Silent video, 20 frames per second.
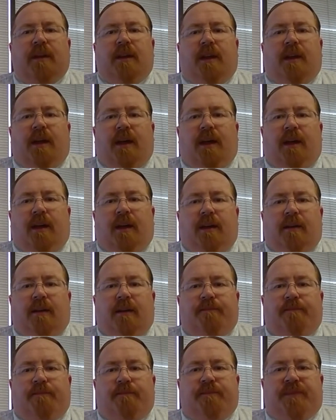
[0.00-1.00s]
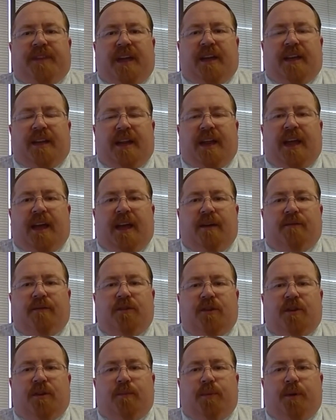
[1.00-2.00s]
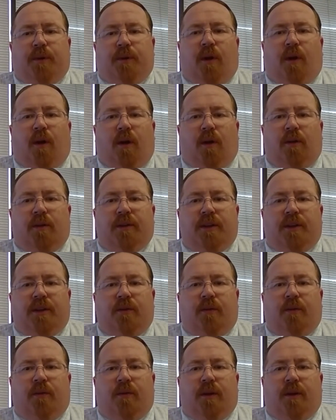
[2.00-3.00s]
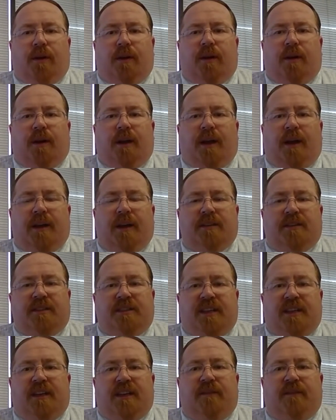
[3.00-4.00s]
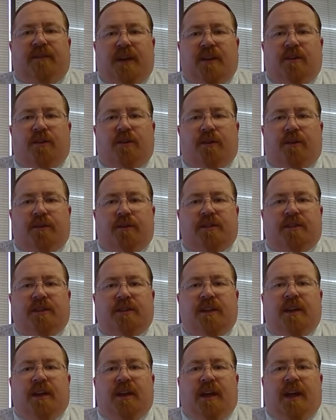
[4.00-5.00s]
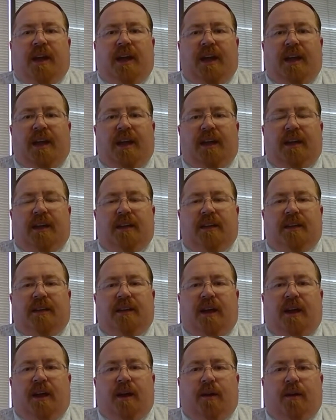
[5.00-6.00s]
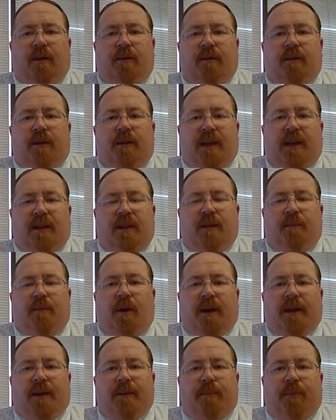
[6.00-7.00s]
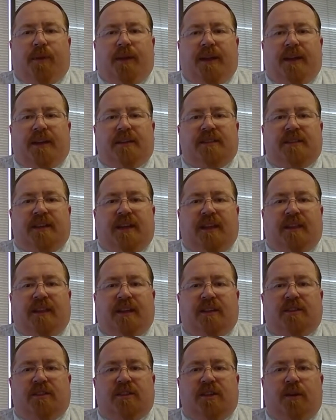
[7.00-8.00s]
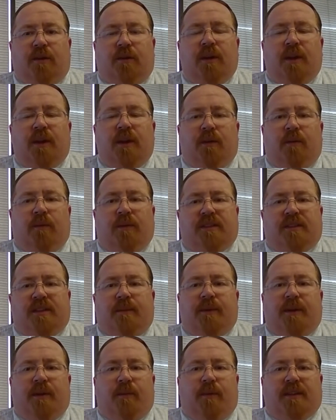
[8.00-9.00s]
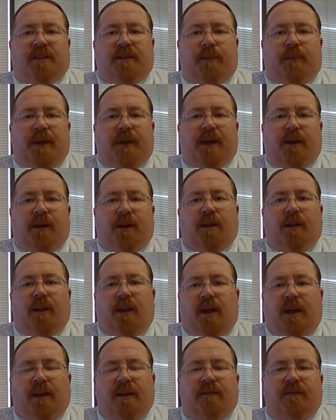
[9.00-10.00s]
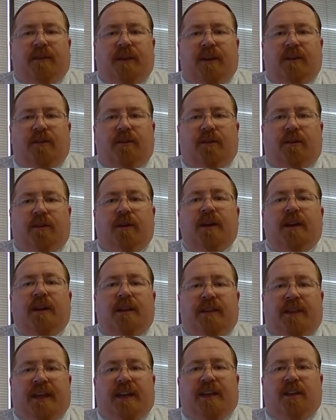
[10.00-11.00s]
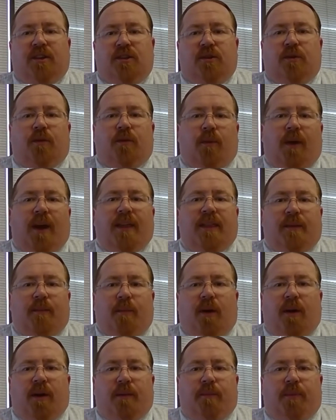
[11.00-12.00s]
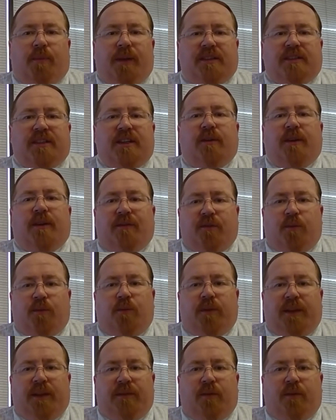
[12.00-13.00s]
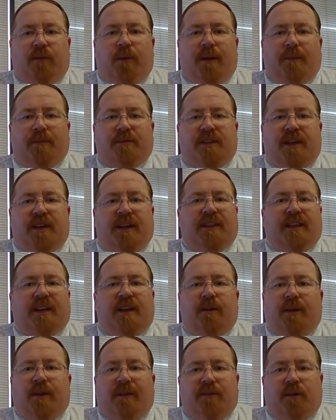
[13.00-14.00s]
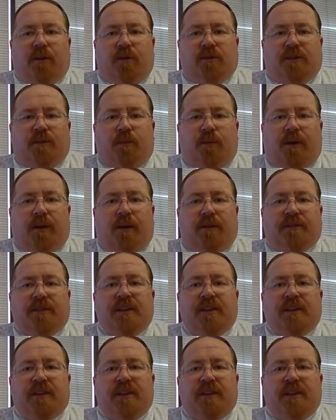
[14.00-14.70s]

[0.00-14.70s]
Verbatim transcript: um, that can have you could put all your uh, CE vendors and uh, in the marketplace, and then so when somebody wants to pick an online vendor, they can do it right in the marketplace. They don't have to leave your website. They don't have to go somewhere else.